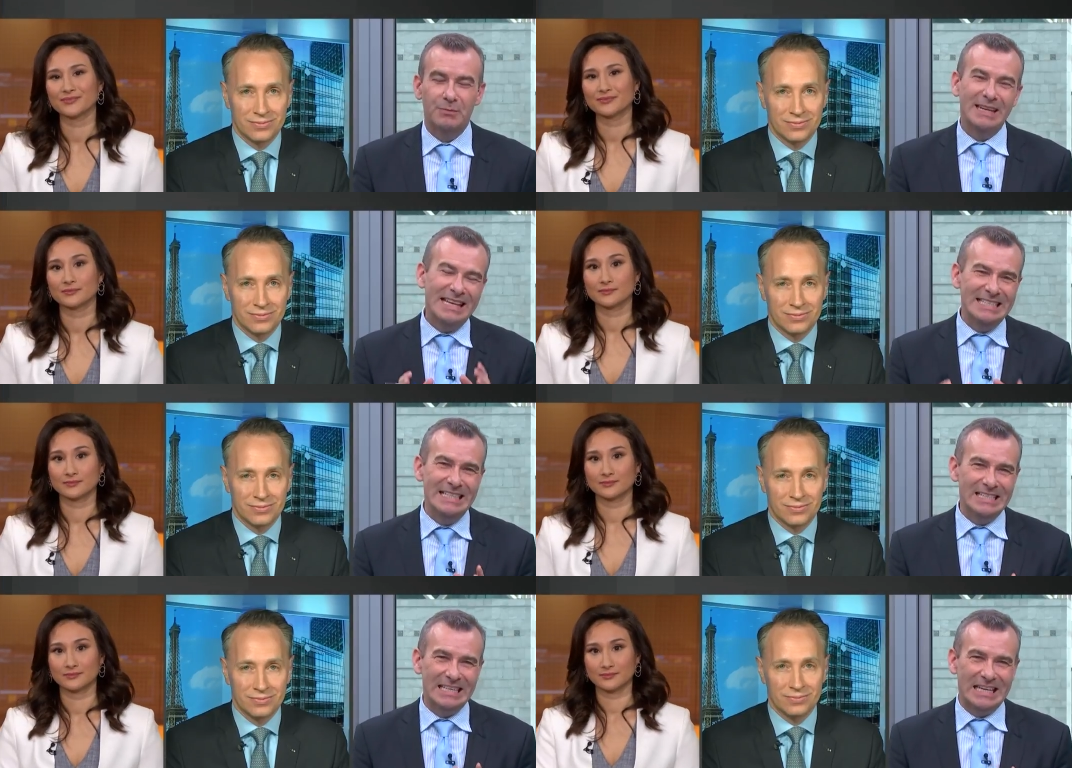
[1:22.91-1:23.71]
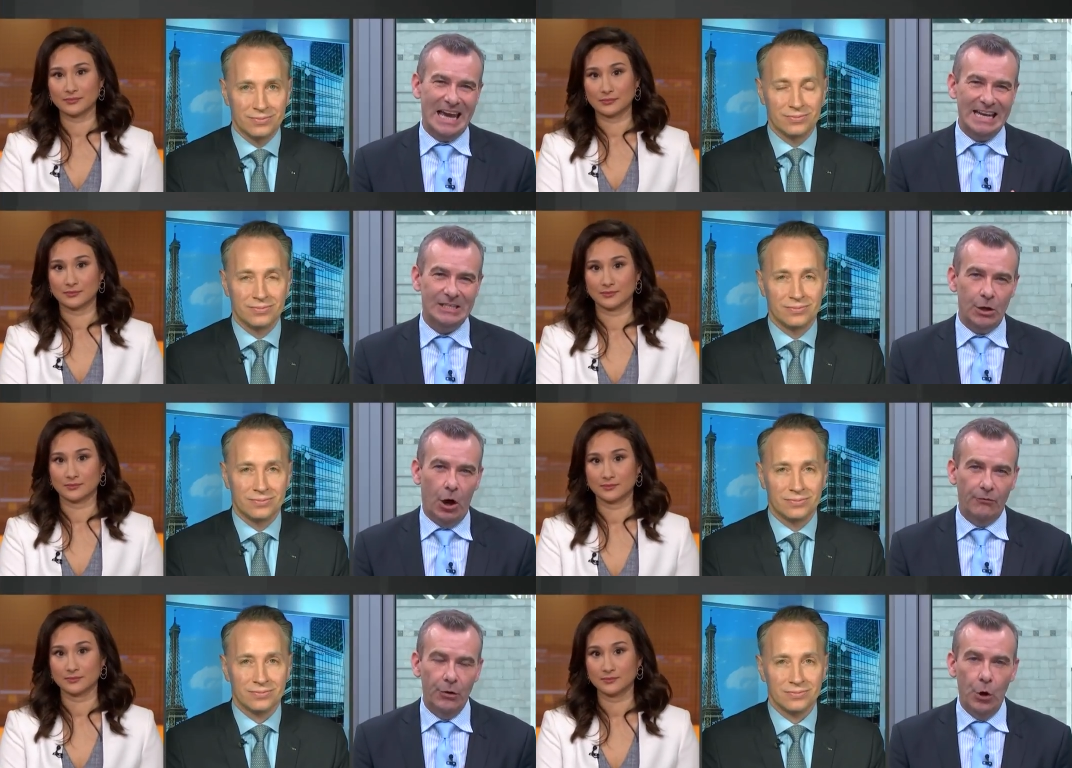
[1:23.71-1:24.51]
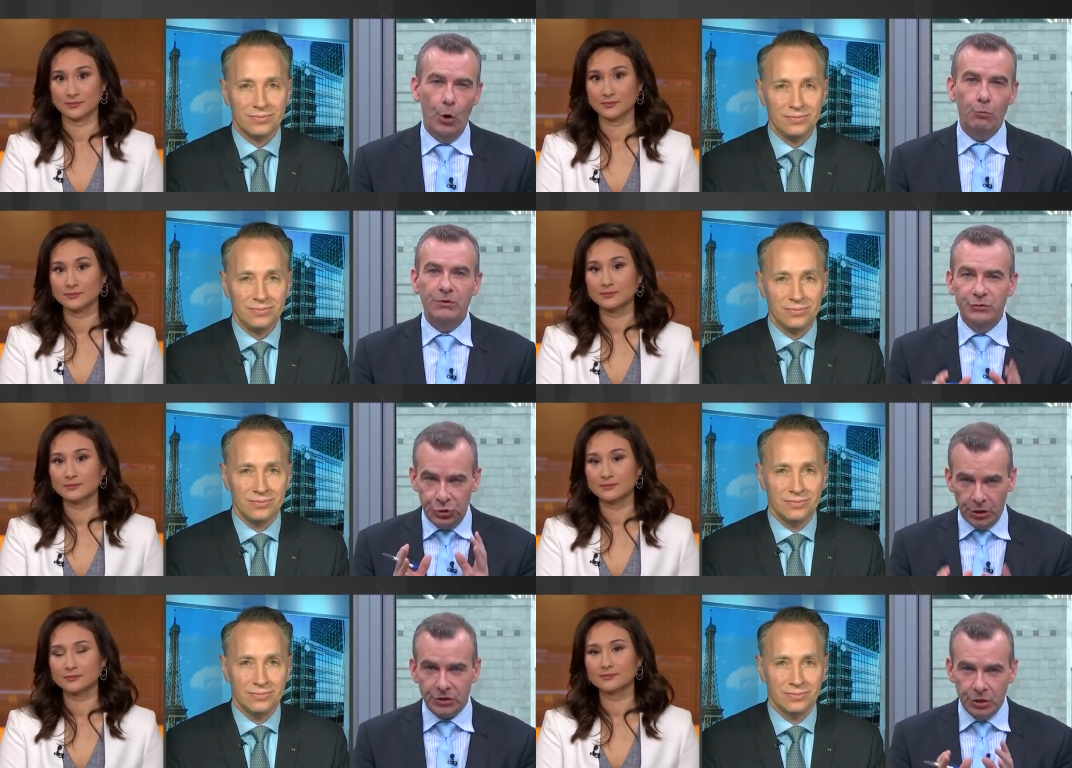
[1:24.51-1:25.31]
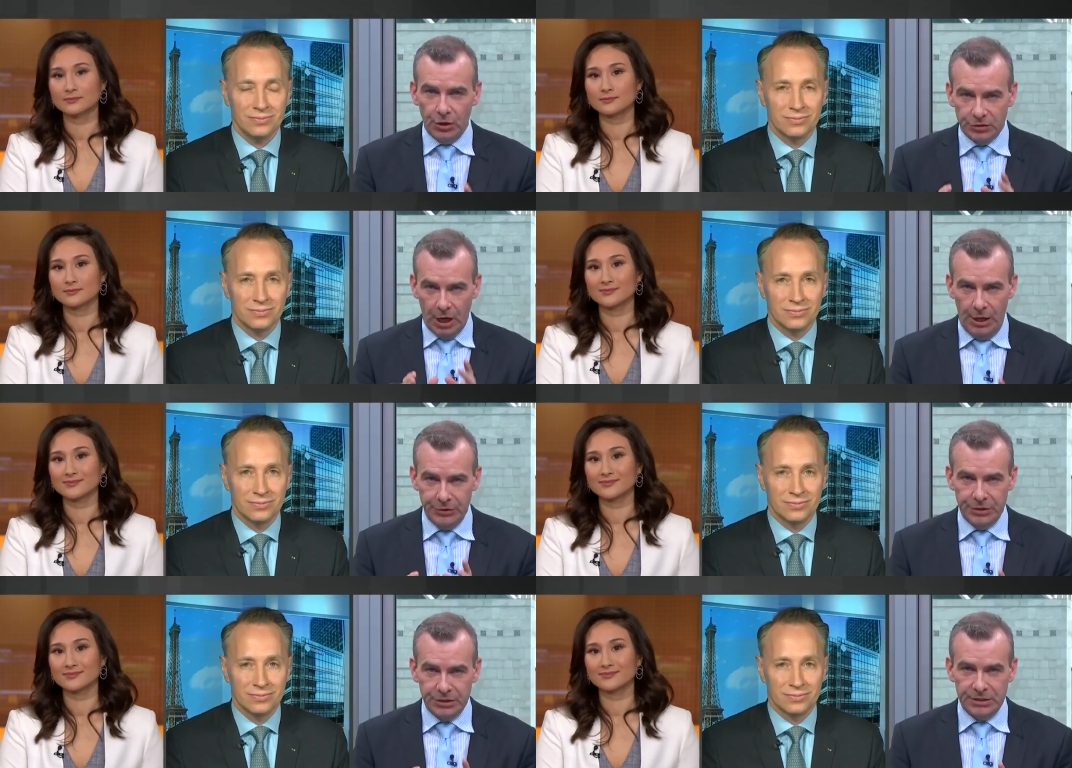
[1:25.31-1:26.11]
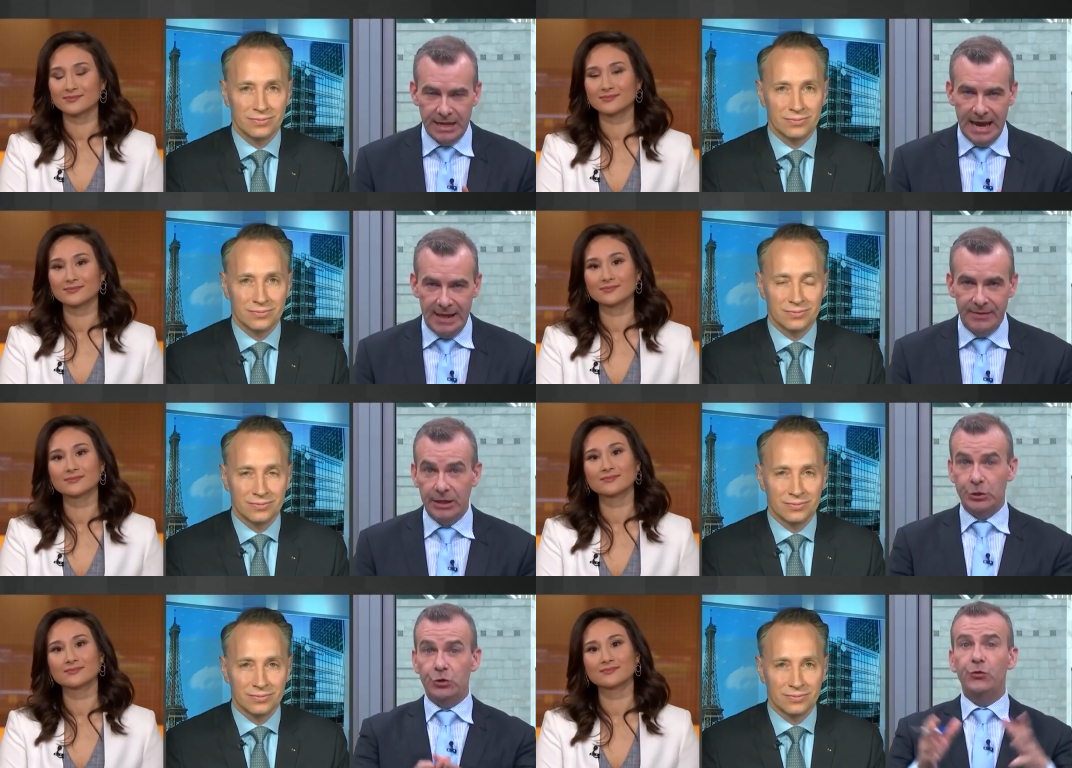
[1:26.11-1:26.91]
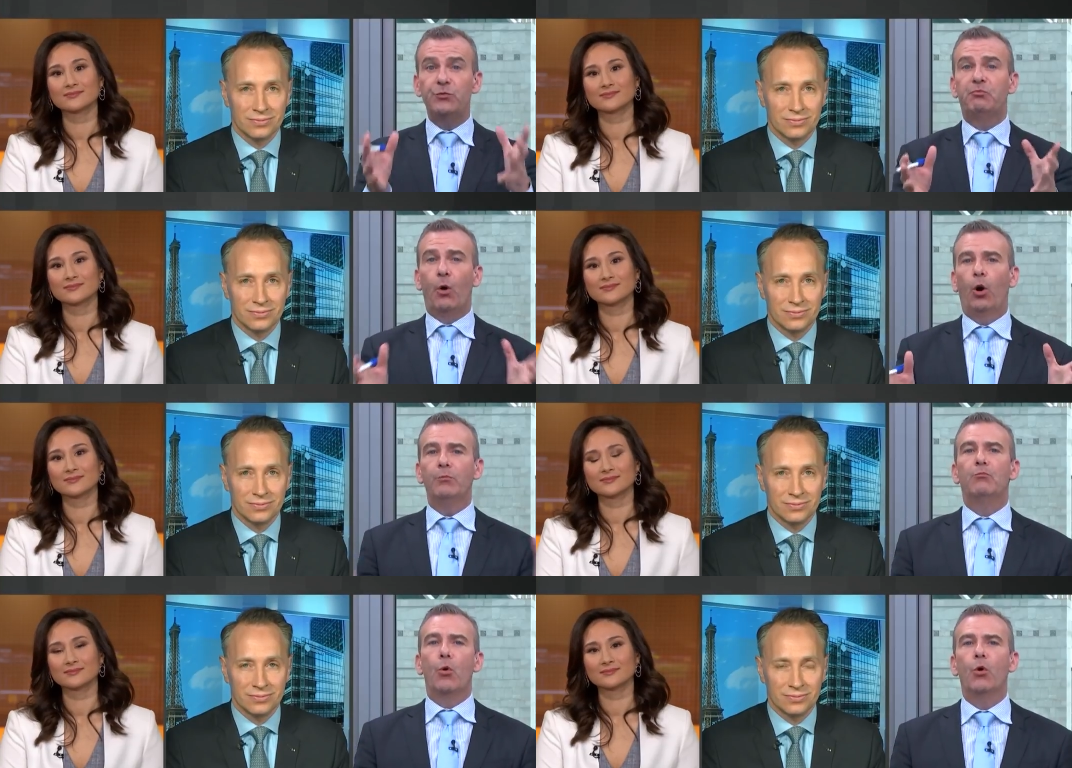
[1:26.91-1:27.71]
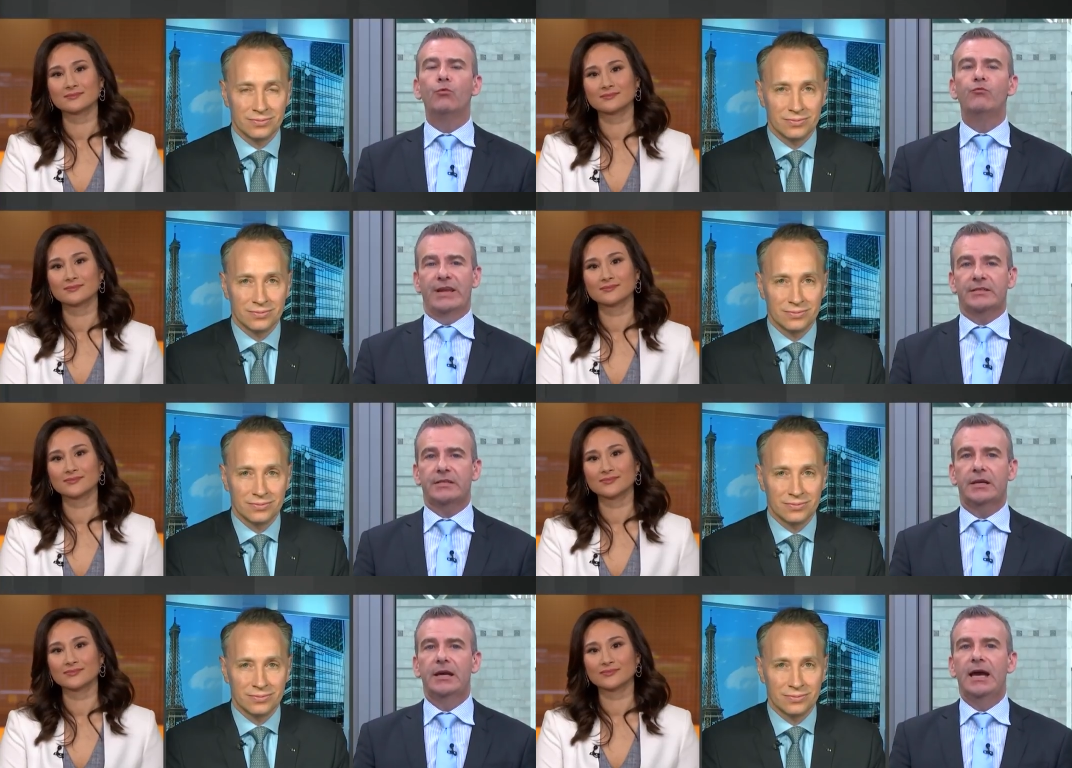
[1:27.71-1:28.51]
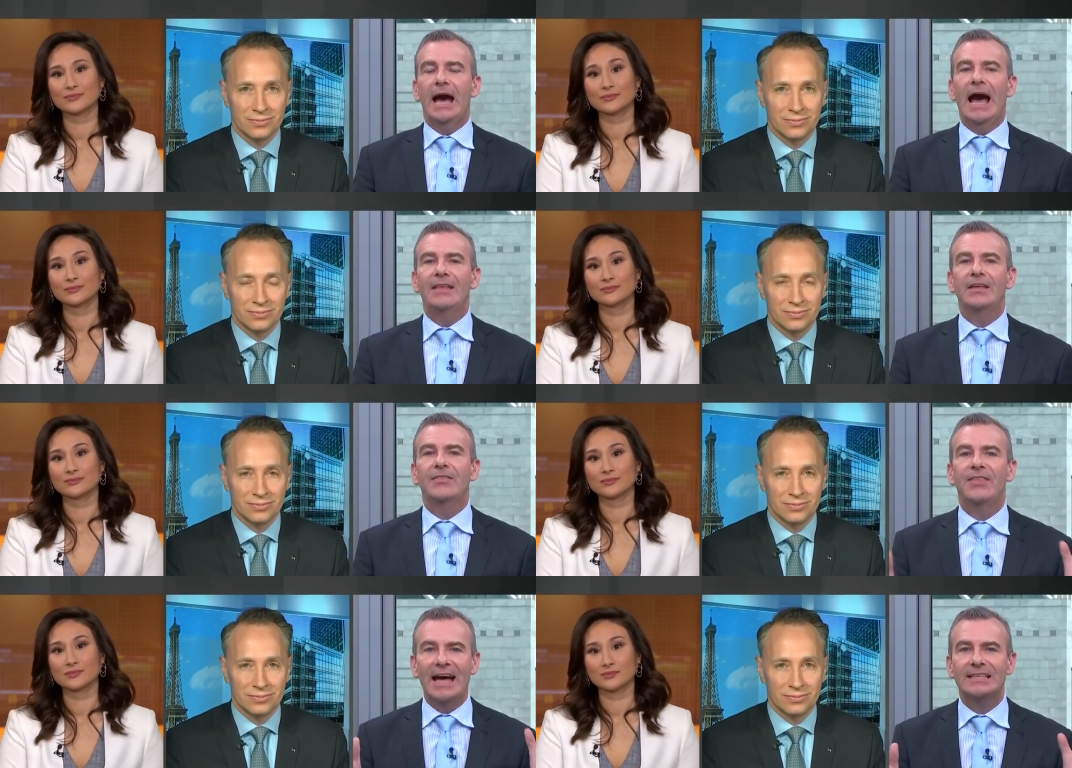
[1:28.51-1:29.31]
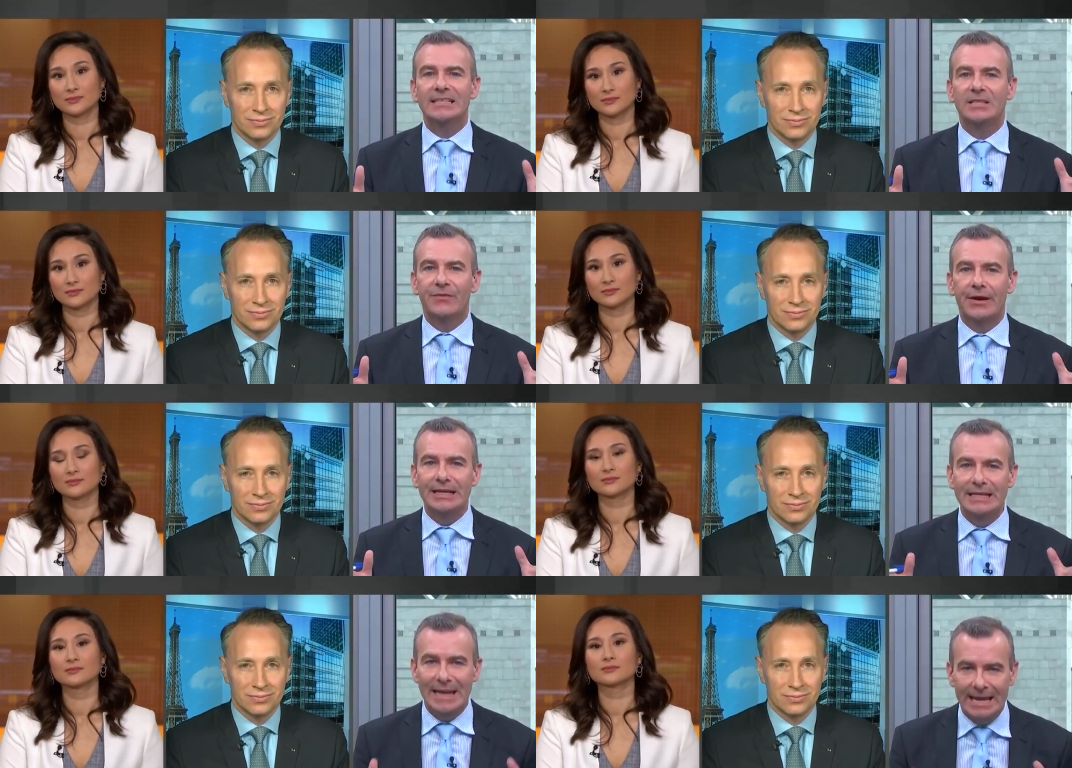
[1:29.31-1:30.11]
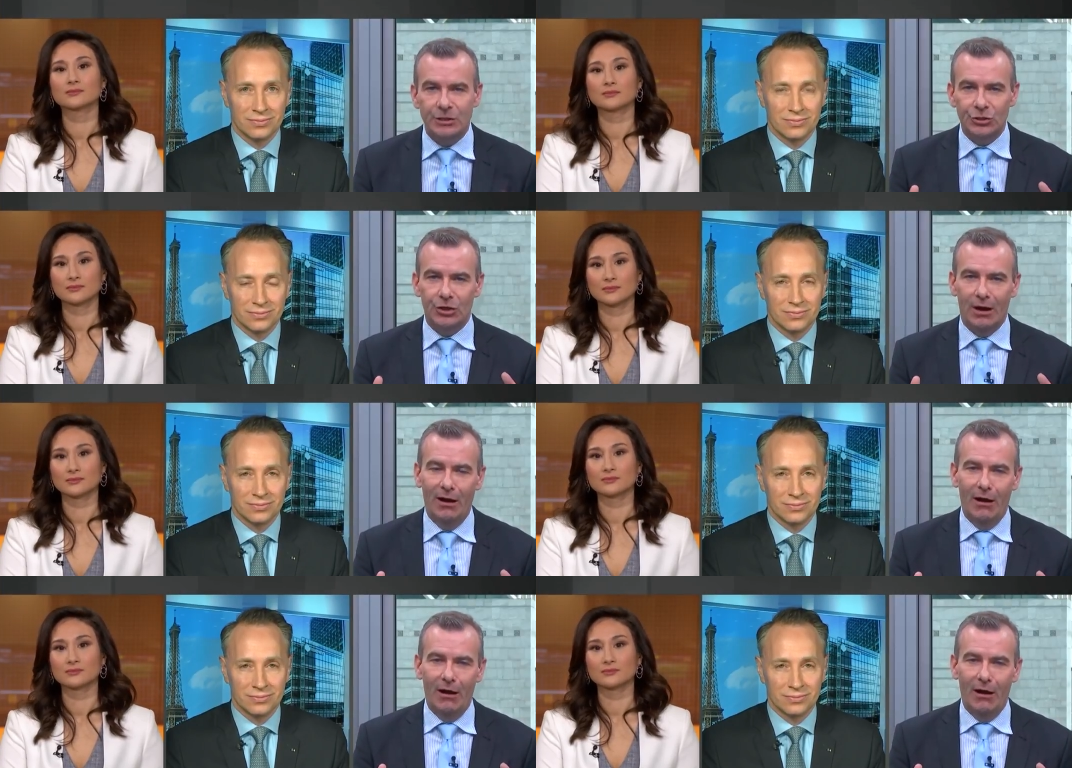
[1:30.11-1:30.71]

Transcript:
Speaker 1: But isn't this a case of we've just got to understand that you've bought more risk and that that is the very nature